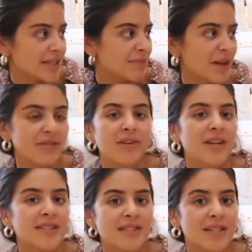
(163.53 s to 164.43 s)
Like my
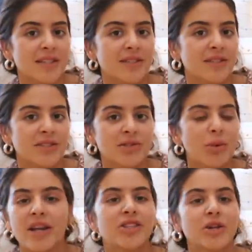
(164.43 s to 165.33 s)
friend is like
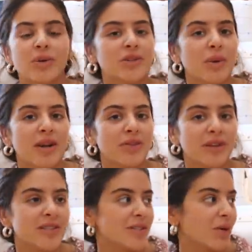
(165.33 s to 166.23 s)
22 or
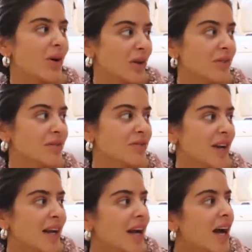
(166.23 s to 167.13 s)
23, so all of
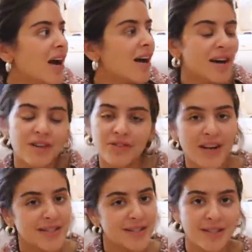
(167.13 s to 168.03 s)
our
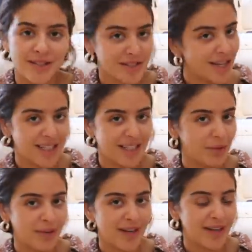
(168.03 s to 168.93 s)
friends and young and
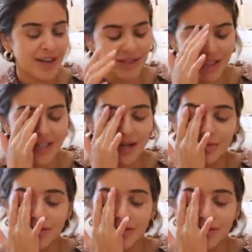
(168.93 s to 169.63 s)
we're ready to have a good time.